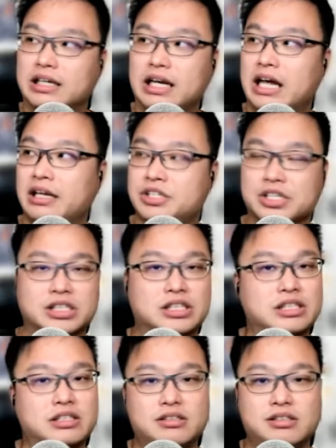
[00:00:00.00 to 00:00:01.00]
it just,
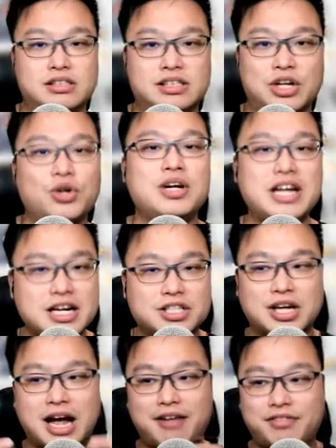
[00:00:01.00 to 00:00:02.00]
you need
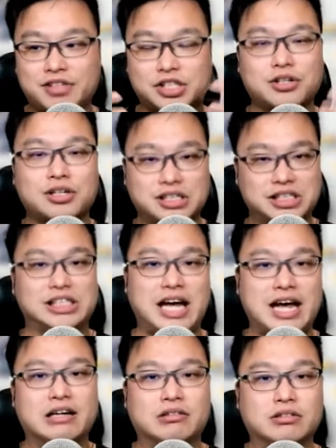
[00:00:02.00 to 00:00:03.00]
to have a certain
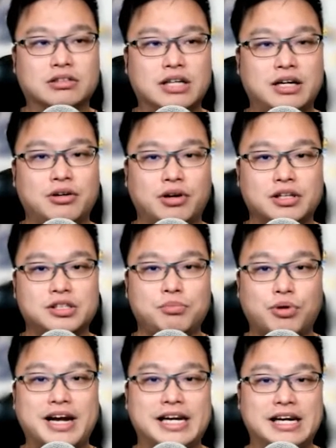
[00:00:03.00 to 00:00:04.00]
scale in order to
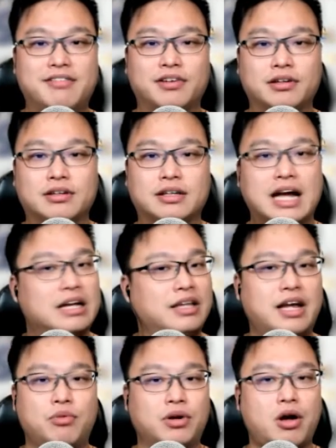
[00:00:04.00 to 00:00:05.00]
break even, and
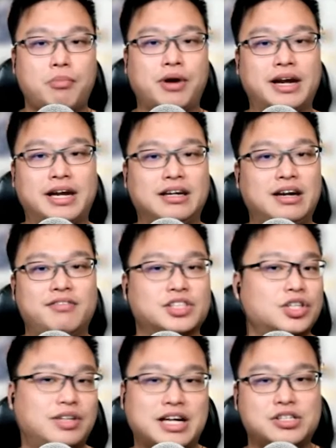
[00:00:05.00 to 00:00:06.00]
they were not breaking even,
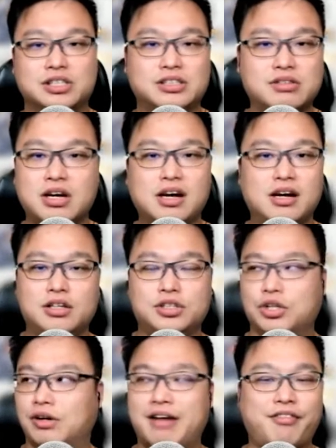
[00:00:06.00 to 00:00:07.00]
so they just
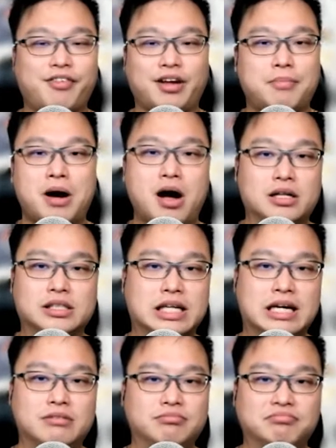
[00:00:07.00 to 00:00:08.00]
took everything apart
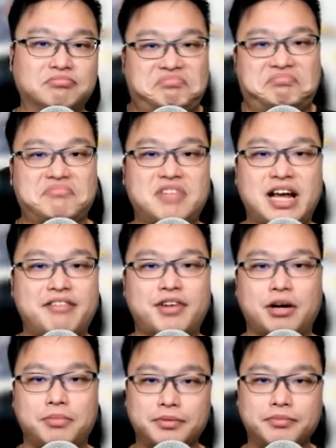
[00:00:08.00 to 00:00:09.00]
and gave
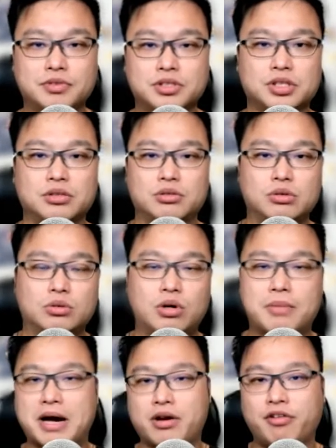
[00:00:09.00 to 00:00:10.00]
up. So what
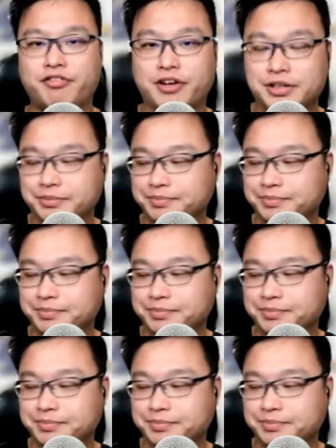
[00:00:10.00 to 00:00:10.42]
about your friend?